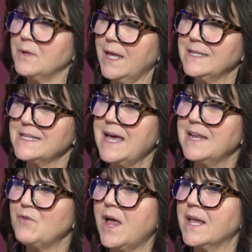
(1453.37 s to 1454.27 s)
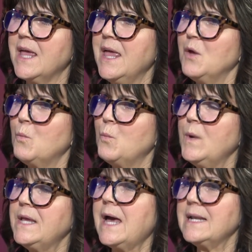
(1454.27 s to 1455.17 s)
It's kind of like
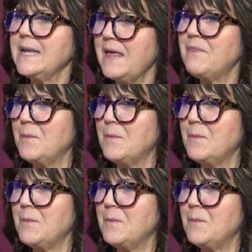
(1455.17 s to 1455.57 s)
we kind of let